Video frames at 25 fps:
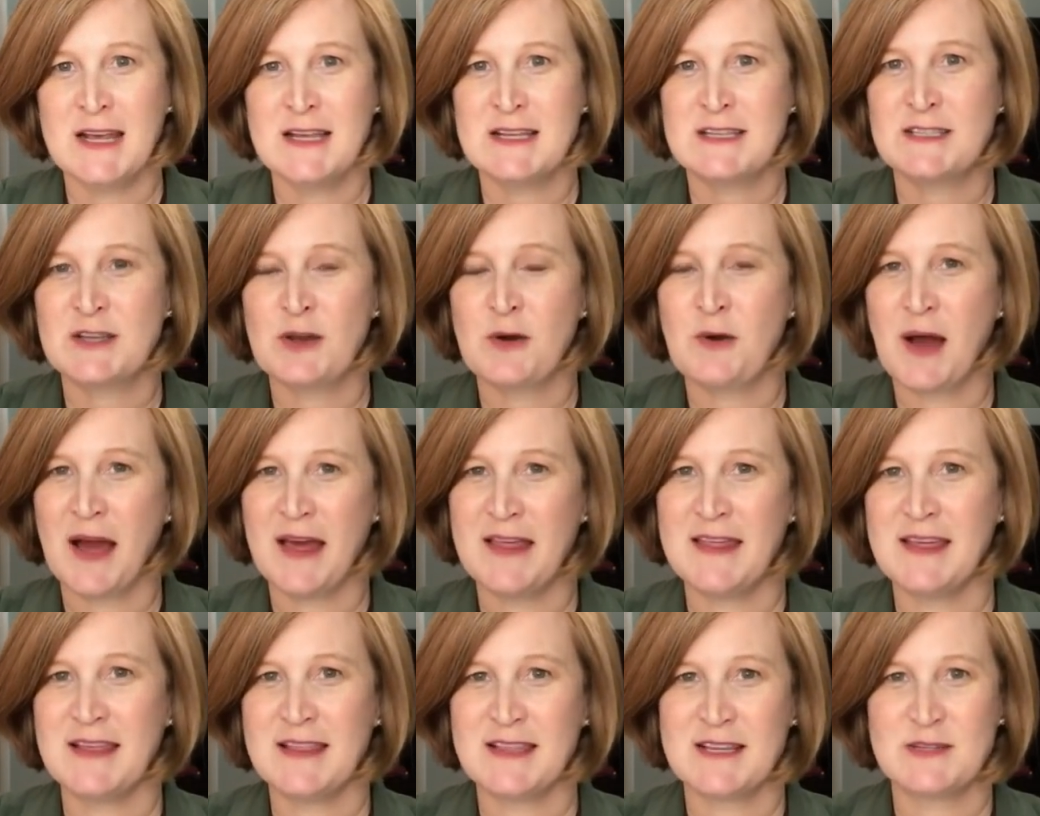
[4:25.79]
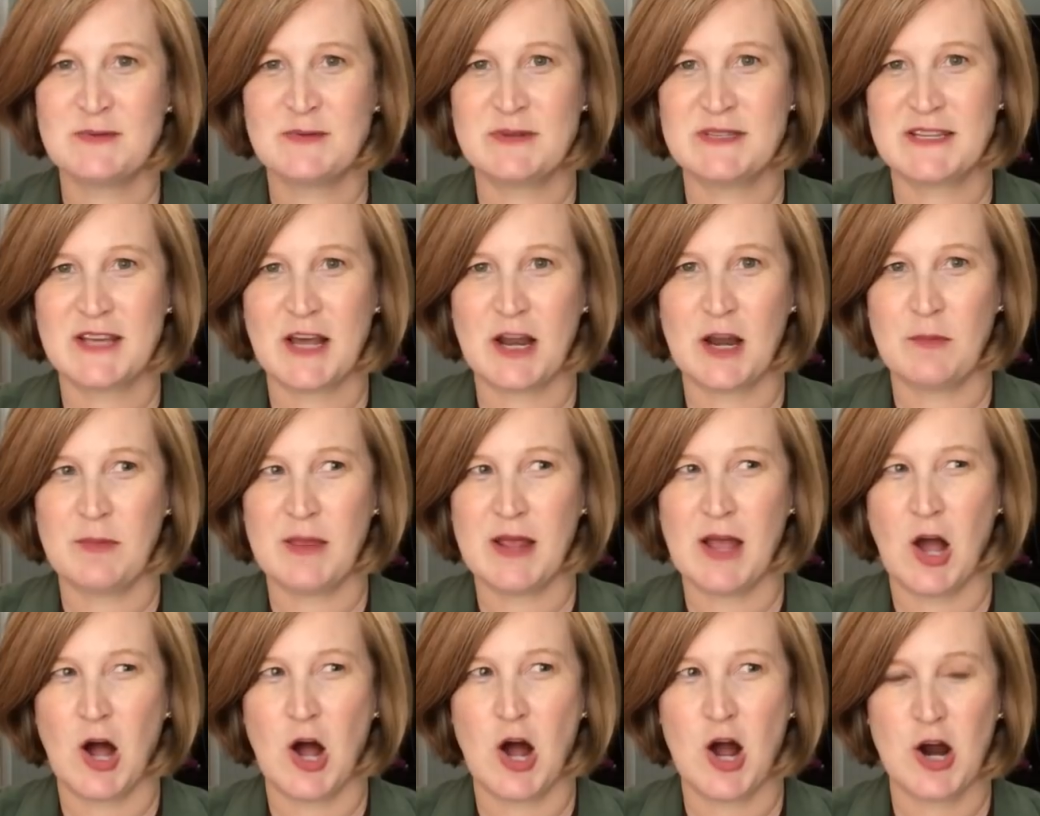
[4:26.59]
So I think this one's gonna
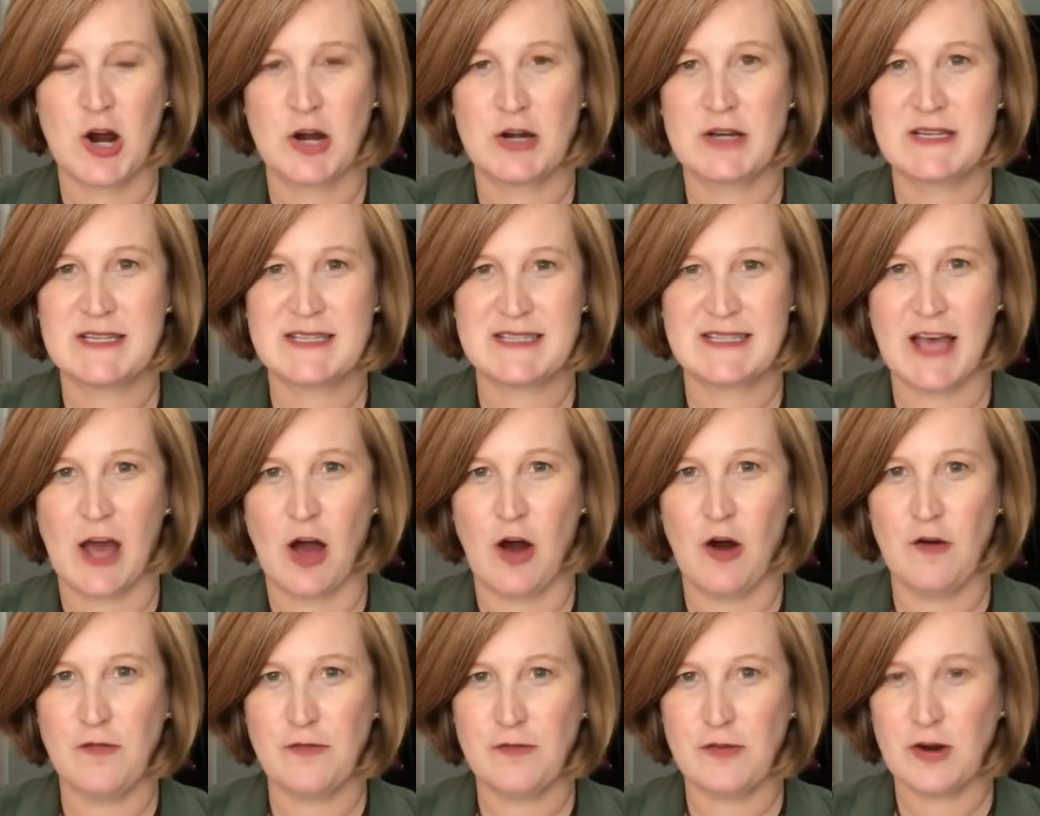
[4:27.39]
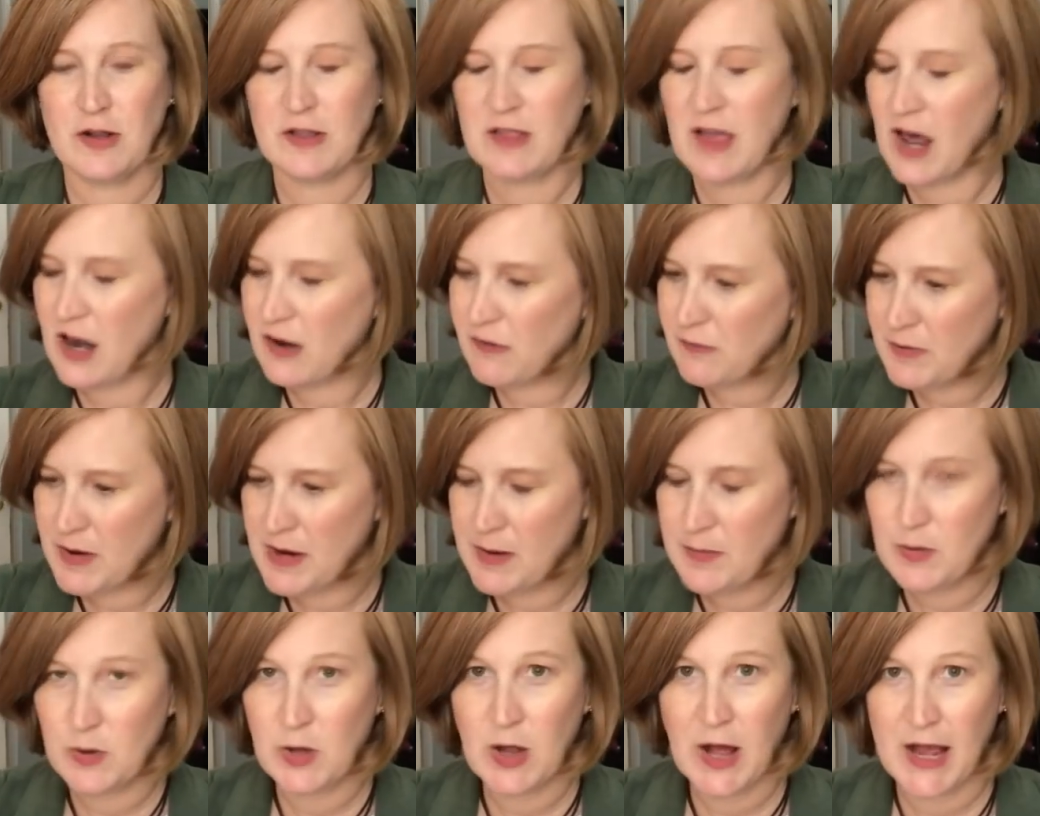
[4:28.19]
be a hard sell for a lot of
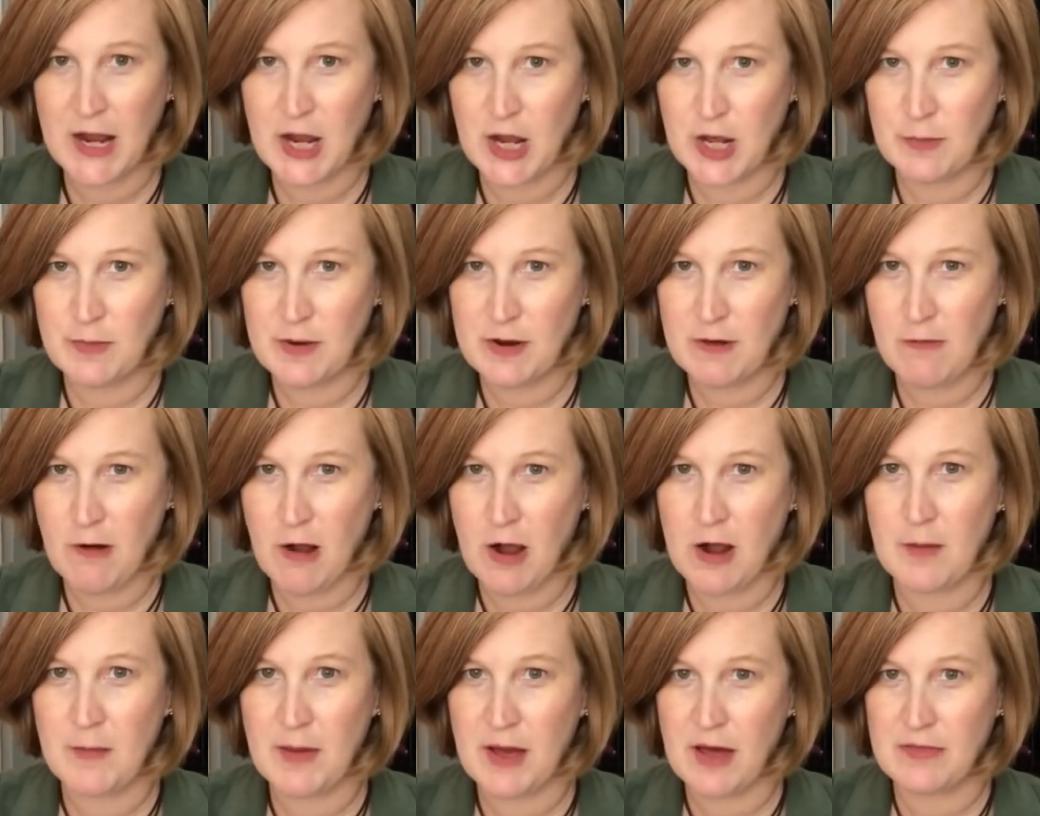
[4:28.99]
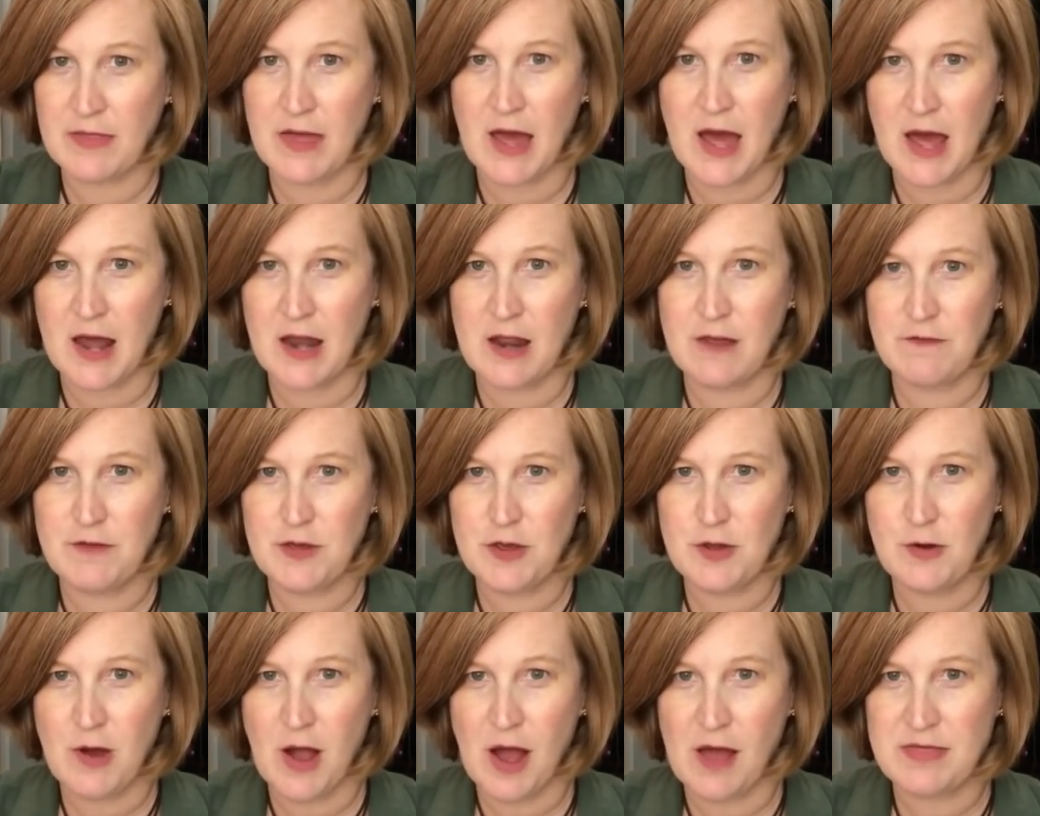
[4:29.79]
people. I could be wrong about that. If
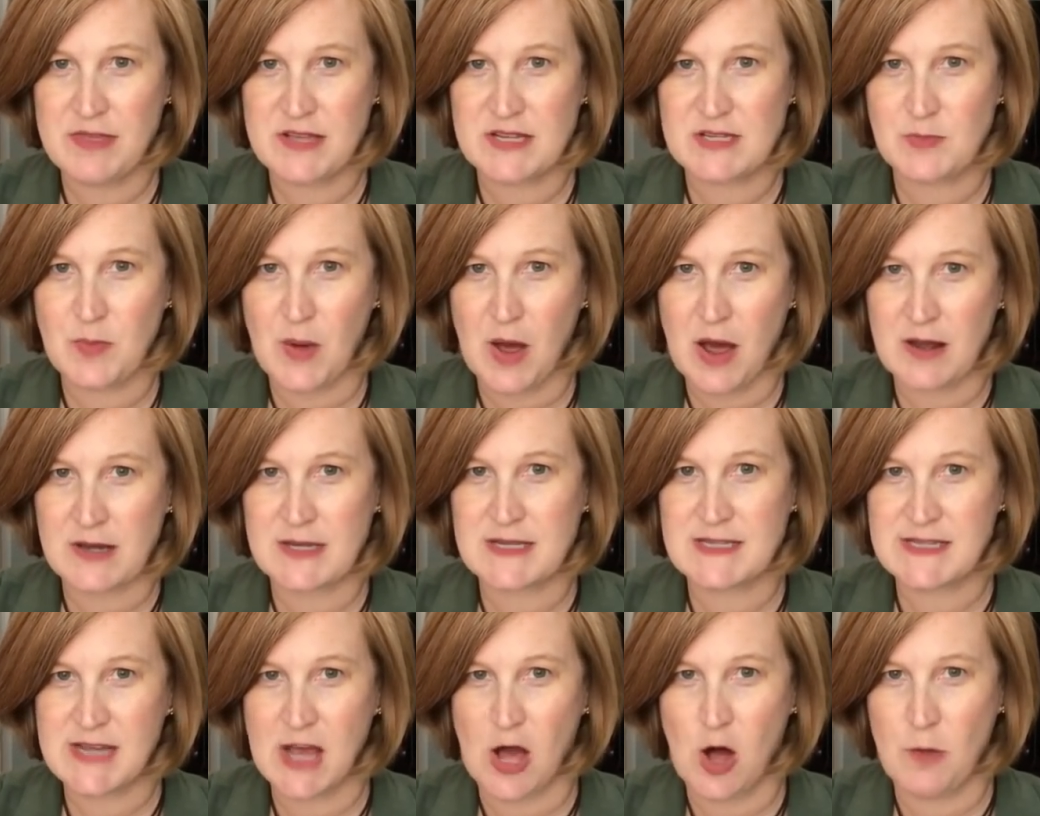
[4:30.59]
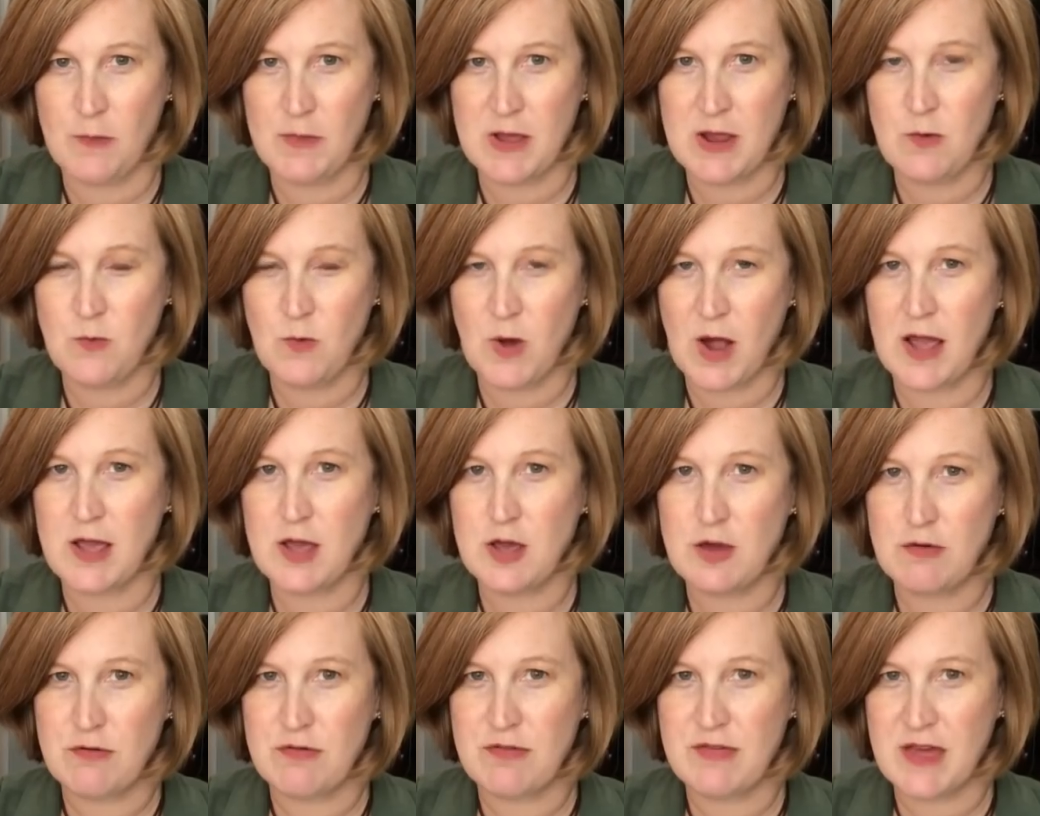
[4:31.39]
you got this box, tell me
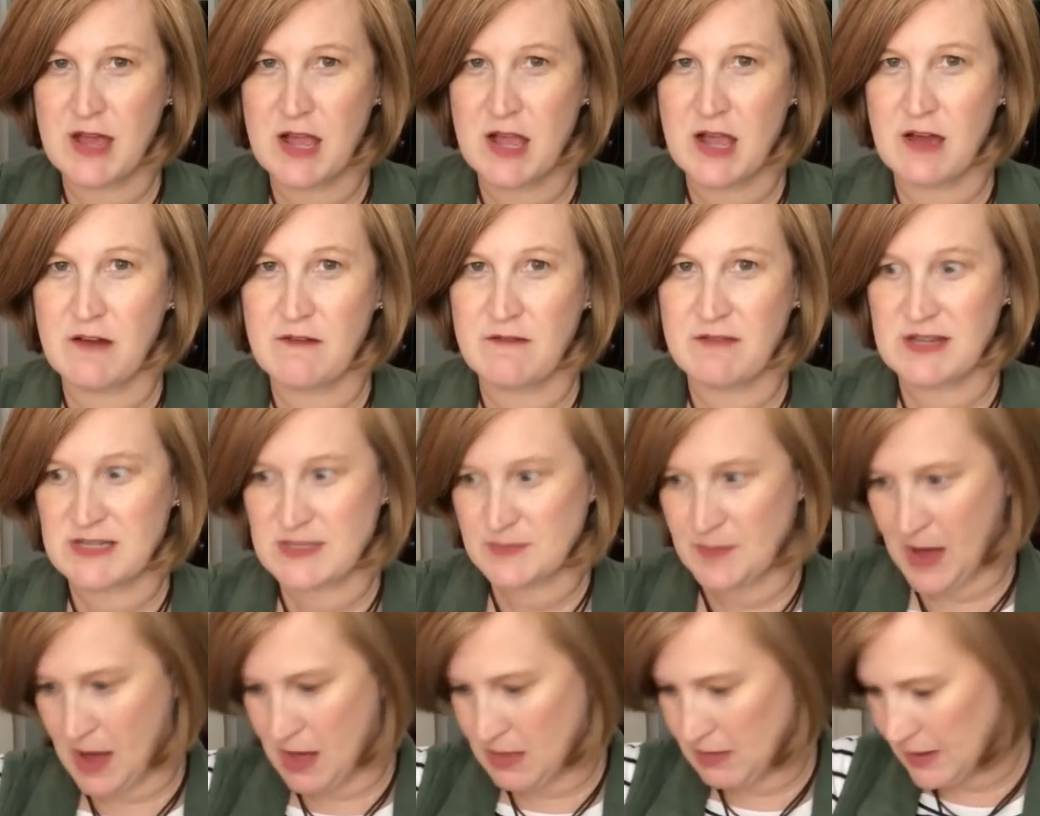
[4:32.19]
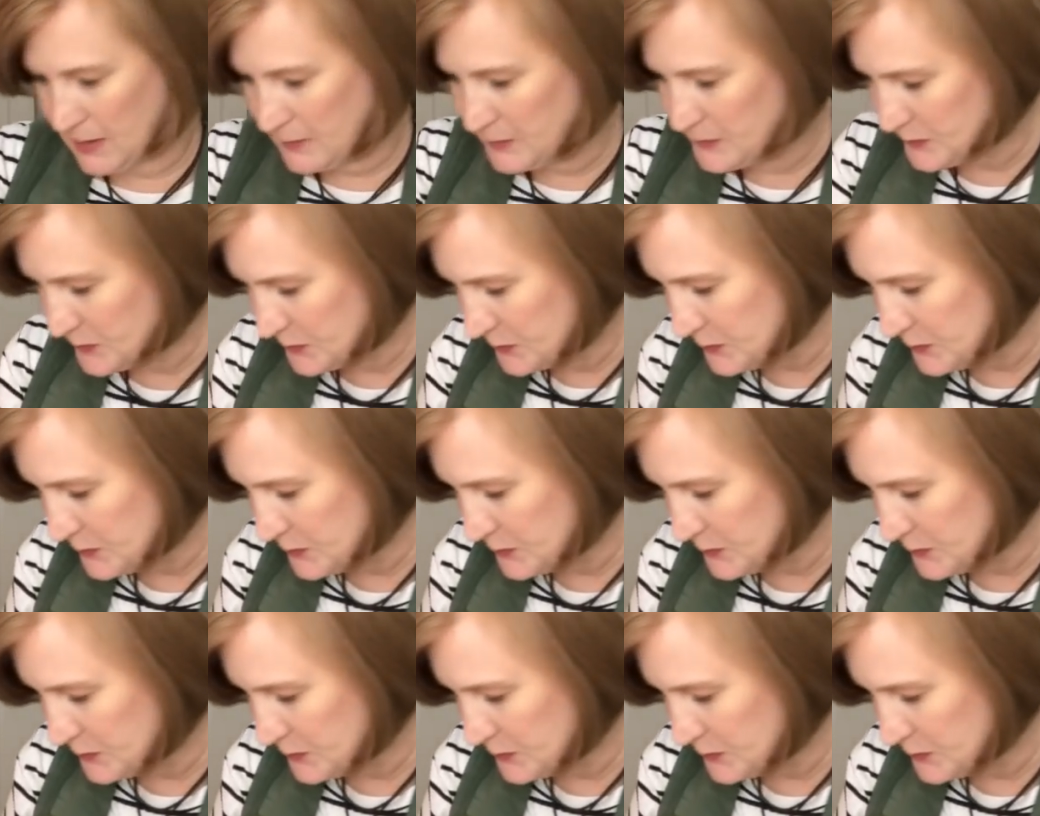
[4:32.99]
what you think of this palette.